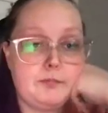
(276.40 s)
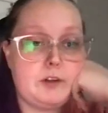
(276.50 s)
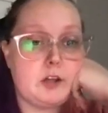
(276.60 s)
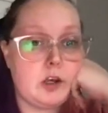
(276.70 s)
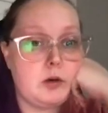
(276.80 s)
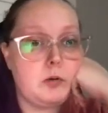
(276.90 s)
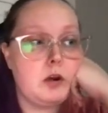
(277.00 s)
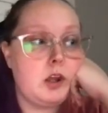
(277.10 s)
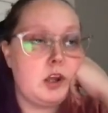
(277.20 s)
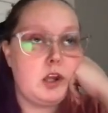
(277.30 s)
So
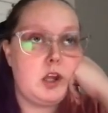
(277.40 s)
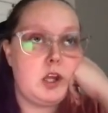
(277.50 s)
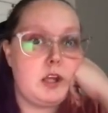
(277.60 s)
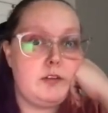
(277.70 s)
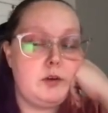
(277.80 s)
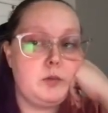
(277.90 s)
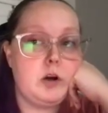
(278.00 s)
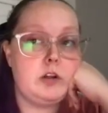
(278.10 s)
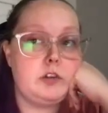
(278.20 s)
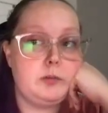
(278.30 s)
if you
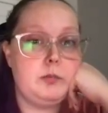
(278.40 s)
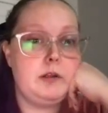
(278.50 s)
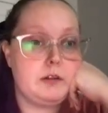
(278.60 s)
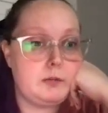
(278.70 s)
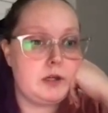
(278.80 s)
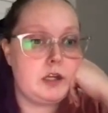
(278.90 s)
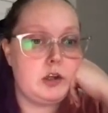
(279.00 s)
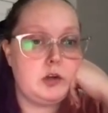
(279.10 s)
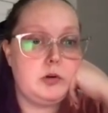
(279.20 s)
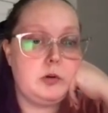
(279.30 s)
want to be somebody
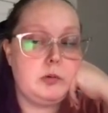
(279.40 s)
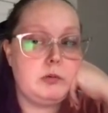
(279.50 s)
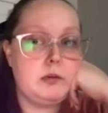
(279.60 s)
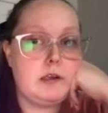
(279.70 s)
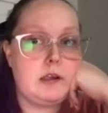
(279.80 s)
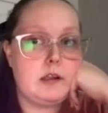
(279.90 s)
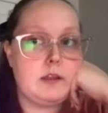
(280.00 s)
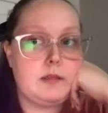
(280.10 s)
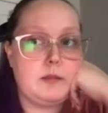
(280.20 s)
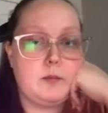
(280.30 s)
who,
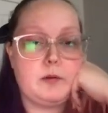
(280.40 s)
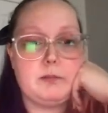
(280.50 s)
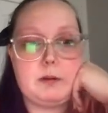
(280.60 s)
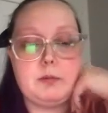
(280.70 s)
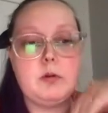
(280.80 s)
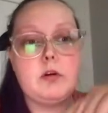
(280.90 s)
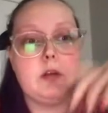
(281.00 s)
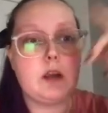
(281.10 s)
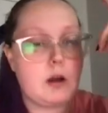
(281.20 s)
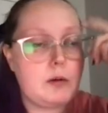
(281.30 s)
when people are
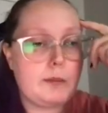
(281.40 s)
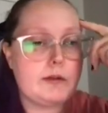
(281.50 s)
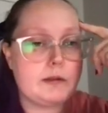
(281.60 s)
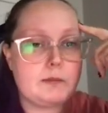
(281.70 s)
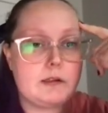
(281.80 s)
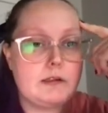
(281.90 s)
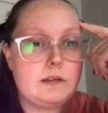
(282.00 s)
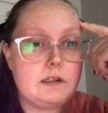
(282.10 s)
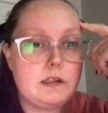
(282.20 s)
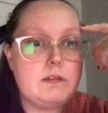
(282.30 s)
like, oh, I want some
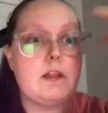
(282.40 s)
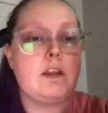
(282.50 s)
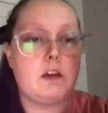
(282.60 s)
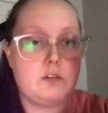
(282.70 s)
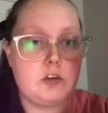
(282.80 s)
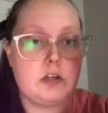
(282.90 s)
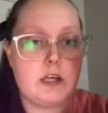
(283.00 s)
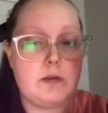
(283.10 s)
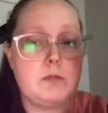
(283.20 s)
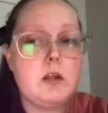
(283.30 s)
Scentsy, they think of your
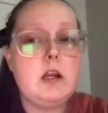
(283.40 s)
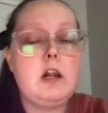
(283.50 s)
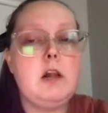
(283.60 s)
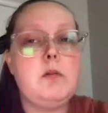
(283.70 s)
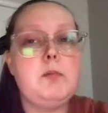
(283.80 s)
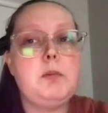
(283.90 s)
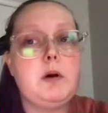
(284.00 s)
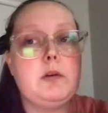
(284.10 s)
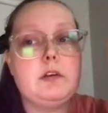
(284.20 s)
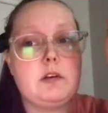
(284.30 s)
name,
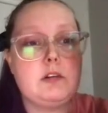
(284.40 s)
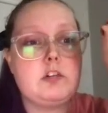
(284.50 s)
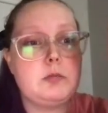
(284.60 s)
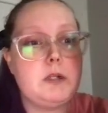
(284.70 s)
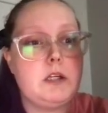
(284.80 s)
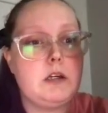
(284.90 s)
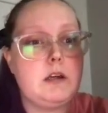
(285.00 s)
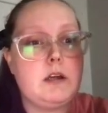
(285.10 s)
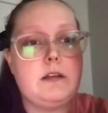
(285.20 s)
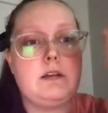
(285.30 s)
posting on social
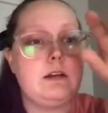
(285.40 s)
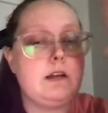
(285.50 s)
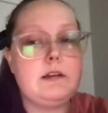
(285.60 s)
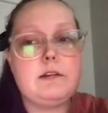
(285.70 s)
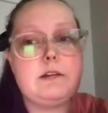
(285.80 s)
media on